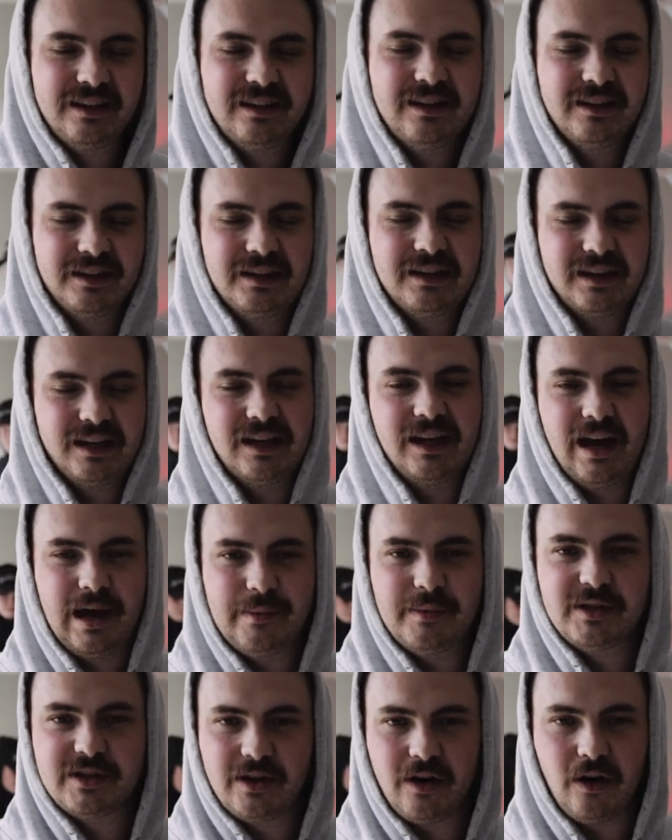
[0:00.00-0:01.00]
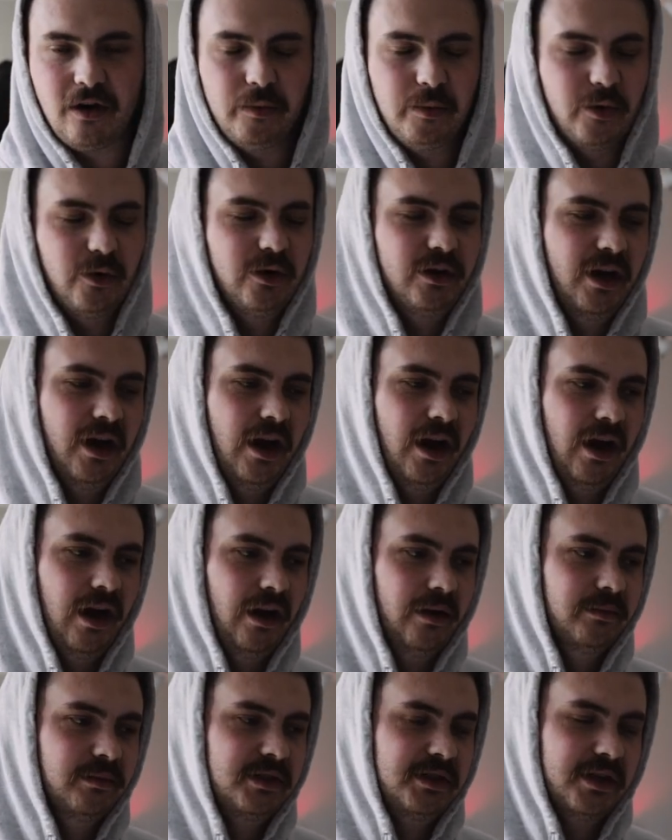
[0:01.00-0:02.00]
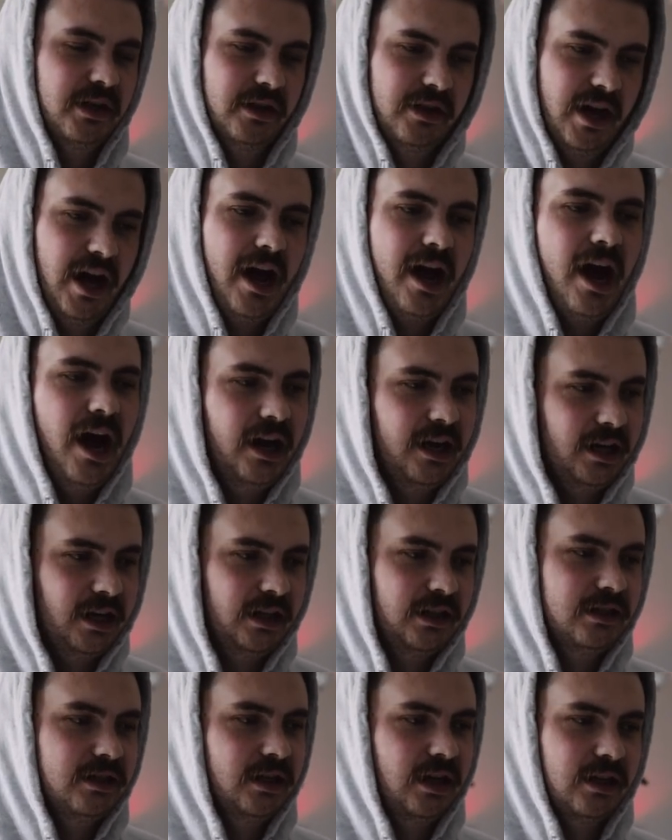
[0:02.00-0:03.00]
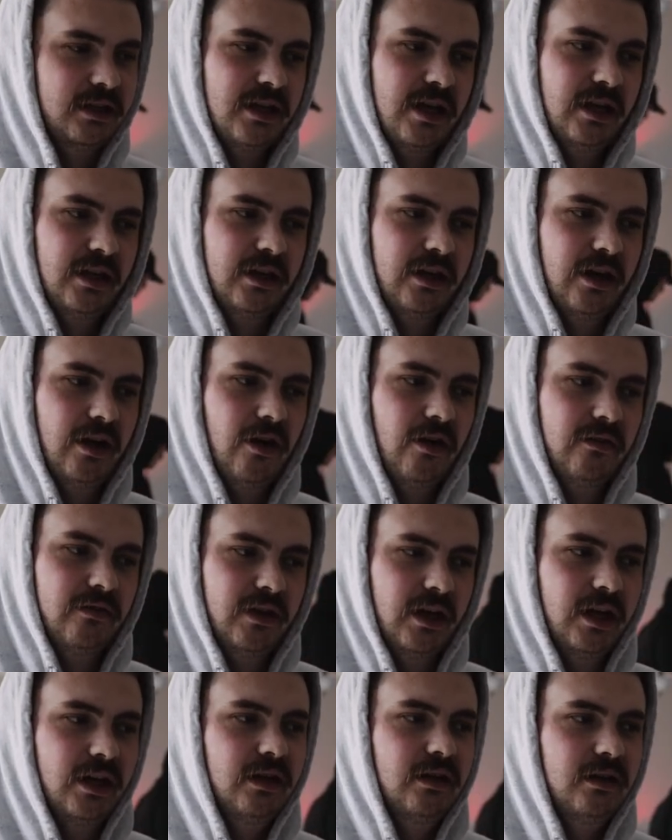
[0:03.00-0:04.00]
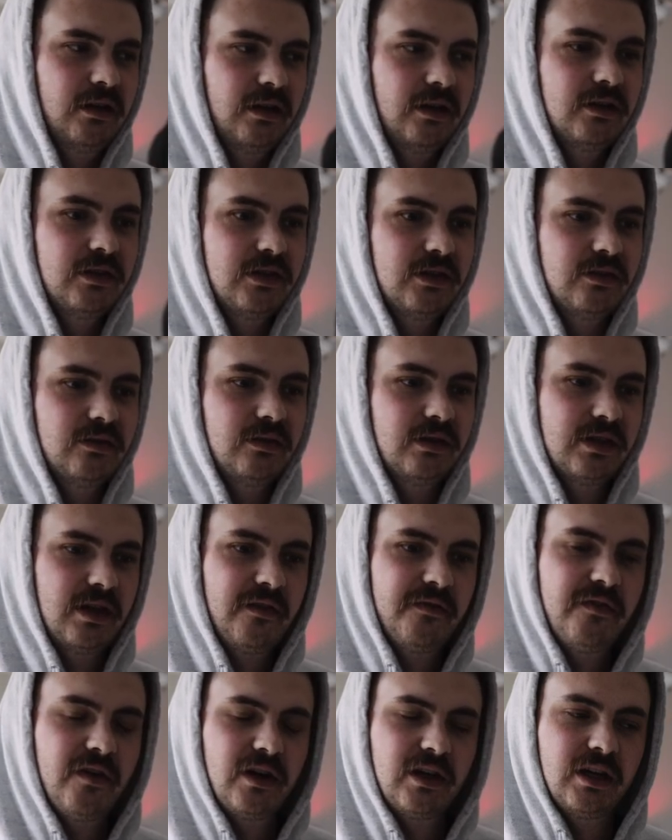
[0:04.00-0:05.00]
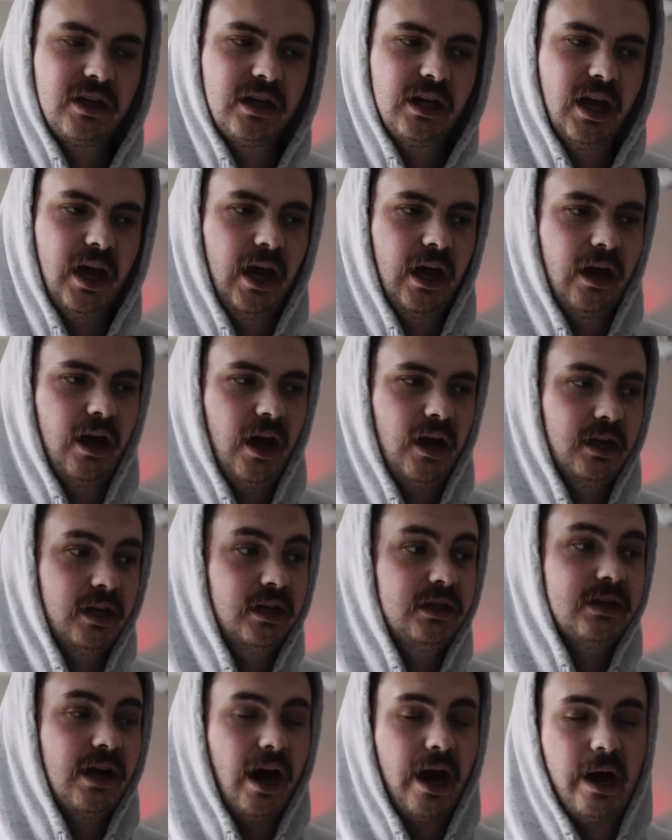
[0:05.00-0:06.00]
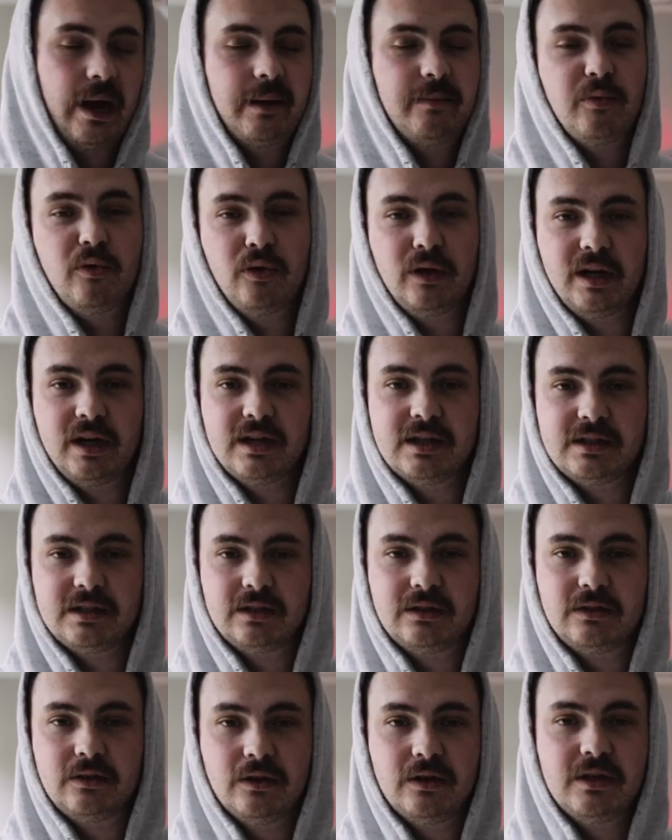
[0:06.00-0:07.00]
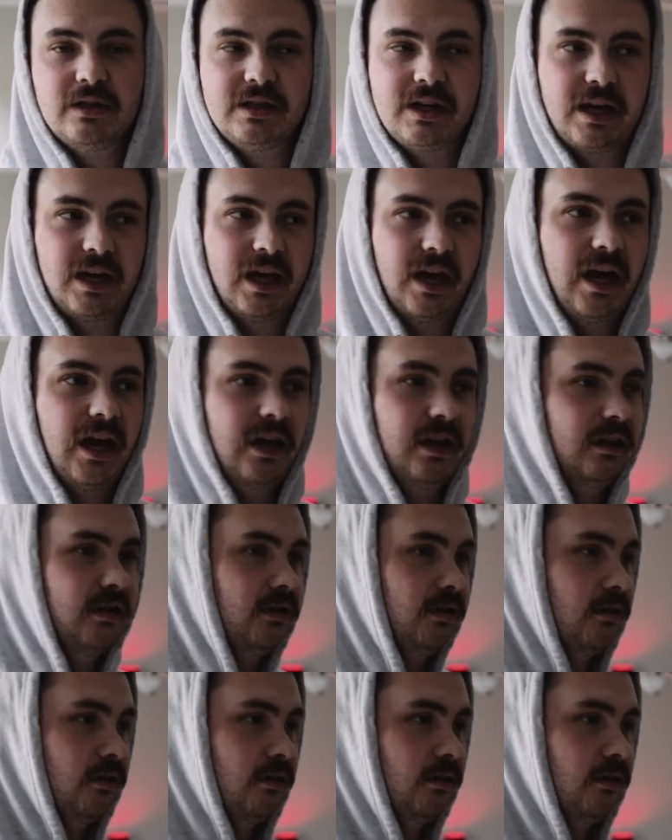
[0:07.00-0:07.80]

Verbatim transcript: the alignment's horrible. So that I need to get taken care of, like, as soon as I fucking can. I need to eyeball it as good as I can in the